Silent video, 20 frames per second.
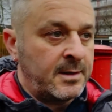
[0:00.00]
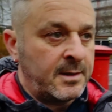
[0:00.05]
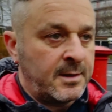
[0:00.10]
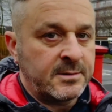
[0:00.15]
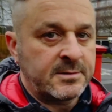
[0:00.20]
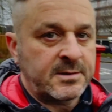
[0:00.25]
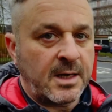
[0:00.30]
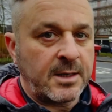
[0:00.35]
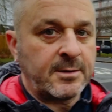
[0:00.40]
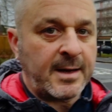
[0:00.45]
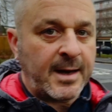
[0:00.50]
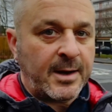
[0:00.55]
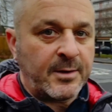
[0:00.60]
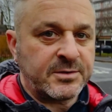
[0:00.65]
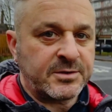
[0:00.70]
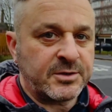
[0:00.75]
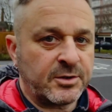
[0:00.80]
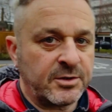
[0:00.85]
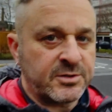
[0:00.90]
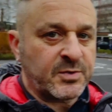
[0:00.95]
So how was
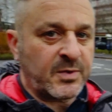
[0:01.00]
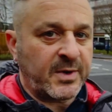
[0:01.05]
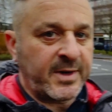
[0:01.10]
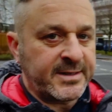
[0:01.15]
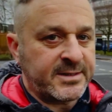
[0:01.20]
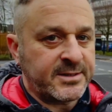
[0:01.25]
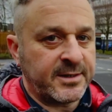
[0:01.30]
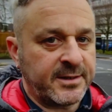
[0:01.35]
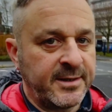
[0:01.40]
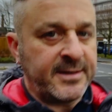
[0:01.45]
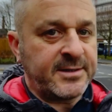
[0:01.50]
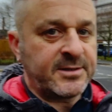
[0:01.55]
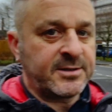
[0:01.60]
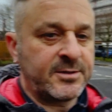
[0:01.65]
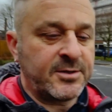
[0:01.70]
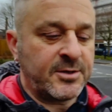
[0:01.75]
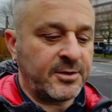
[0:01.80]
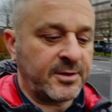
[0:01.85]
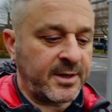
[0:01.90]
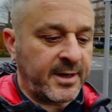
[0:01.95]
your
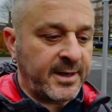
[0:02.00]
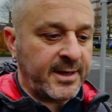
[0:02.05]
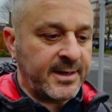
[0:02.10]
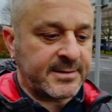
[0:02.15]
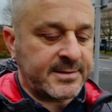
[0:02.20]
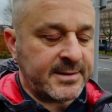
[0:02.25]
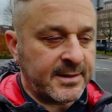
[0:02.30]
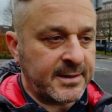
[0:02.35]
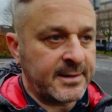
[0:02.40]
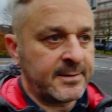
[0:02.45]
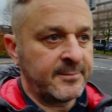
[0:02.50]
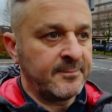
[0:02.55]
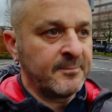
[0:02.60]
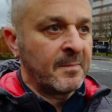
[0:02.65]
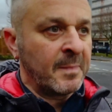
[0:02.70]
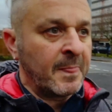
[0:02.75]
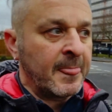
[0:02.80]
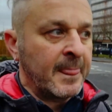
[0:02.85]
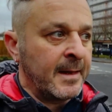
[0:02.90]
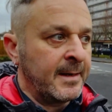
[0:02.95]
2022, guys?
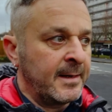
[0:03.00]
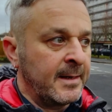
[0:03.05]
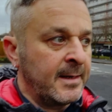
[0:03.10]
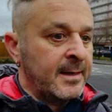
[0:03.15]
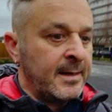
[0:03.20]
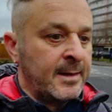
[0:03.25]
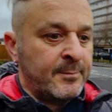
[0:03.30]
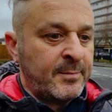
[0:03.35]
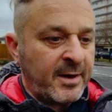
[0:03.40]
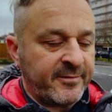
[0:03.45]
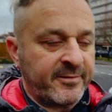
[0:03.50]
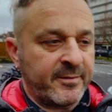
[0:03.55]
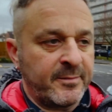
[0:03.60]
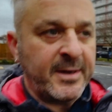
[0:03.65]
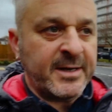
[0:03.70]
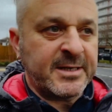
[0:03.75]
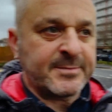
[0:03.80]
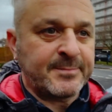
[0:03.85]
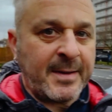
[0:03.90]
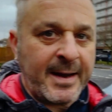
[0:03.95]
Bit of a
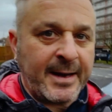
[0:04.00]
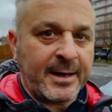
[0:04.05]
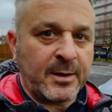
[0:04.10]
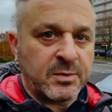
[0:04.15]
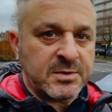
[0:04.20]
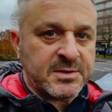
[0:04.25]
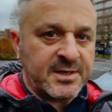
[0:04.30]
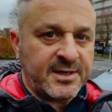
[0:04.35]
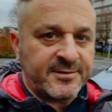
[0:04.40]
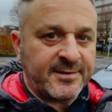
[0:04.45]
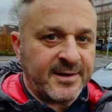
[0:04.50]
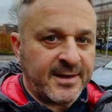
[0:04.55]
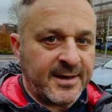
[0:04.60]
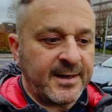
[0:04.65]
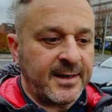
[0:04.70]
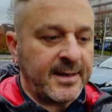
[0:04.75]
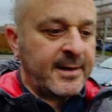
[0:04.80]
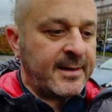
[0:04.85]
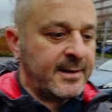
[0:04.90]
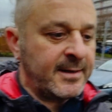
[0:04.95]
mixed bag, wasn't it, really?